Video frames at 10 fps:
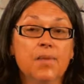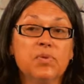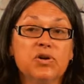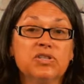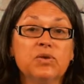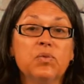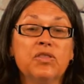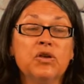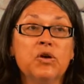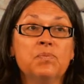a person
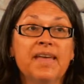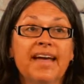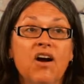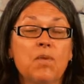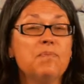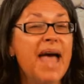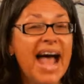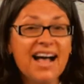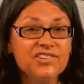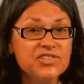with whom they are
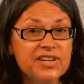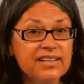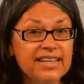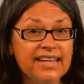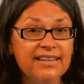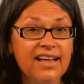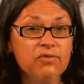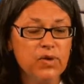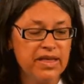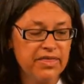passionately in
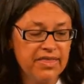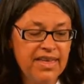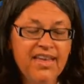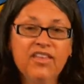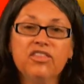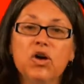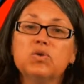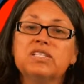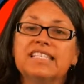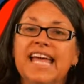love with,
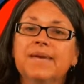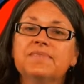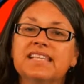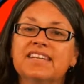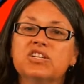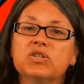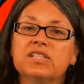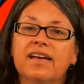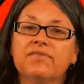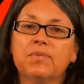those same
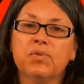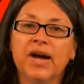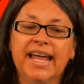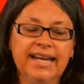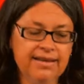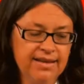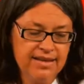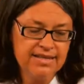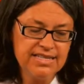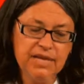centers of the brain
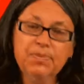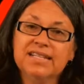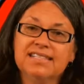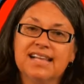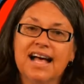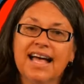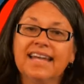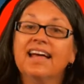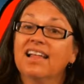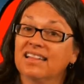deep
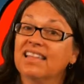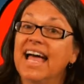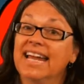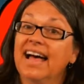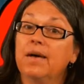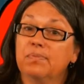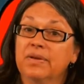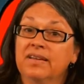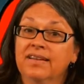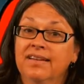inside light up,
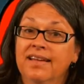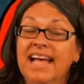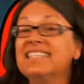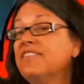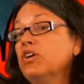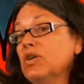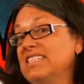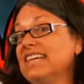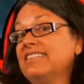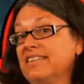as if you're
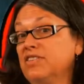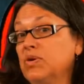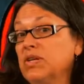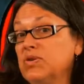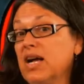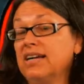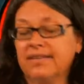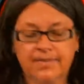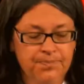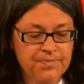addicted to a drug.
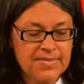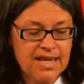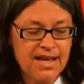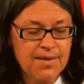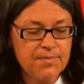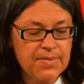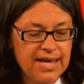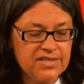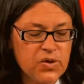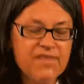
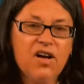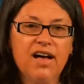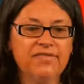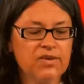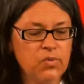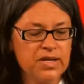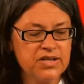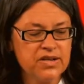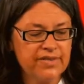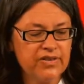And so I've often
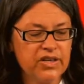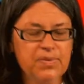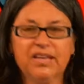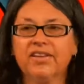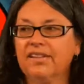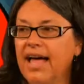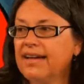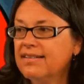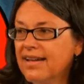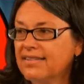wondered if it could be a good
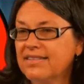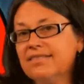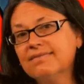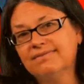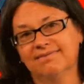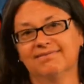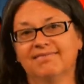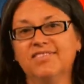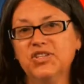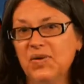lie detector.
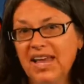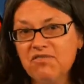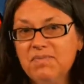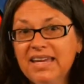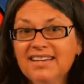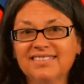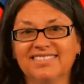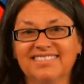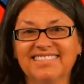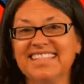Do you love me?
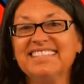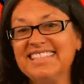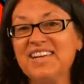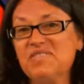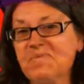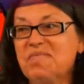Let's see if your